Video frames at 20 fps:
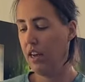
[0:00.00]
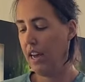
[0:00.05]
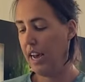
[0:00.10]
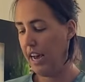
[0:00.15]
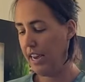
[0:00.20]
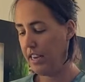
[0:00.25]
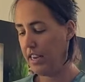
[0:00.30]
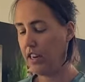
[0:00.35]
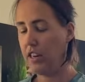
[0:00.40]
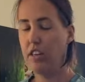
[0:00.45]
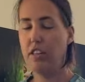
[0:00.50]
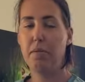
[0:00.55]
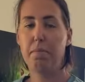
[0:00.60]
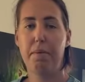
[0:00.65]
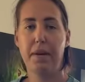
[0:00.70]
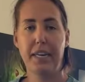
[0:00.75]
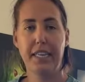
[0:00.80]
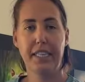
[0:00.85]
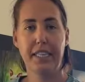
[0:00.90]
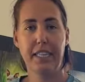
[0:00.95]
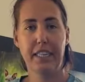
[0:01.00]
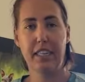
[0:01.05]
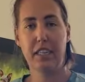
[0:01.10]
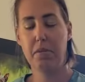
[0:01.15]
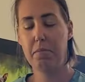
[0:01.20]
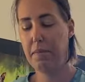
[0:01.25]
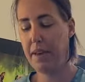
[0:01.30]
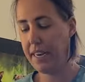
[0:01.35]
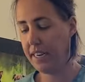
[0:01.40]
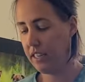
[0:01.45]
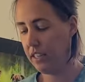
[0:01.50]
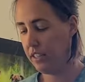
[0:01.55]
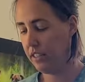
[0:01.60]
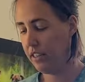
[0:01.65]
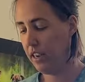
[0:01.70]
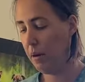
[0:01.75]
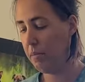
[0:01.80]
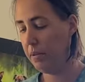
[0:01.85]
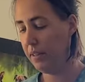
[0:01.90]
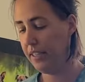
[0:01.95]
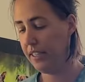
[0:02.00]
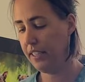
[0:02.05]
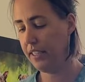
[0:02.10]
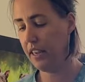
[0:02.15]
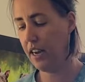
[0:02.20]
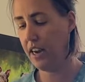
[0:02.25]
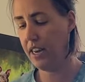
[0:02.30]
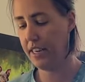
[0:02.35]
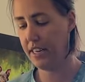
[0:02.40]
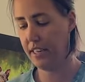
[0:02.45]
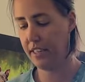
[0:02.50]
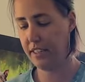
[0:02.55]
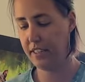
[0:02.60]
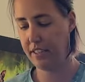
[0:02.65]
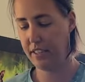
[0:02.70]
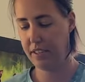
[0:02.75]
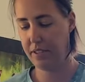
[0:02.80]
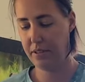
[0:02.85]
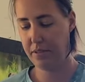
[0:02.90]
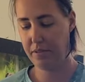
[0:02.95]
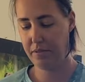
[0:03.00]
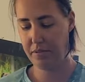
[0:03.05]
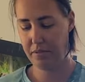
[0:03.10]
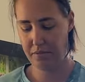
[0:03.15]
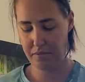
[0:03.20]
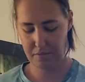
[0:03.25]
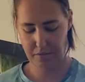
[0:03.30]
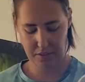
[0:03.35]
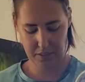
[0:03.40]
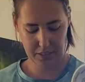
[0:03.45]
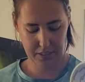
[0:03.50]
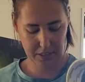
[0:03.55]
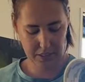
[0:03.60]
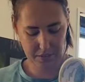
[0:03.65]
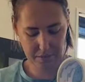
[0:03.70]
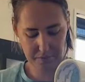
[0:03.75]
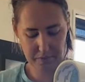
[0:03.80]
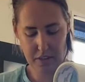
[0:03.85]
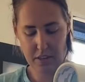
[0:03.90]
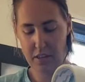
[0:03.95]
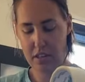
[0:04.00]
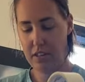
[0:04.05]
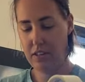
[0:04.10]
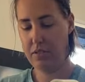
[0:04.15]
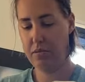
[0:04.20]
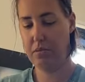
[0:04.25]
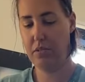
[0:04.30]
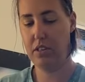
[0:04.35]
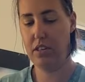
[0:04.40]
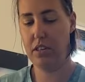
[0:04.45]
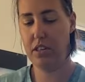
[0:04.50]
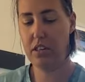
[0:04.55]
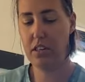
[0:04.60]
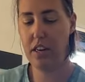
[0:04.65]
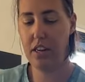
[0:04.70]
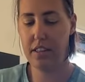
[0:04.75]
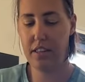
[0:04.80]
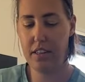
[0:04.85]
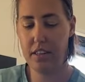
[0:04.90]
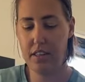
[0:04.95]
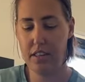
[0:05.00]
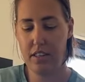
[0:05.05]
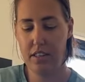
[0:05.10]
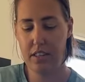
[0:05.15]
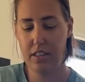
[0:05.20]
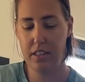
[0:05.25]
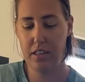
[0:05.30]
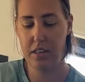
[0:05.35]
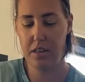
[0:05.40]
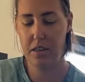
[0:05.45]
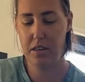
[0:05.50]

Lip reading: And you're going to basically make it double-sided. Yeah? I'm going to cut this.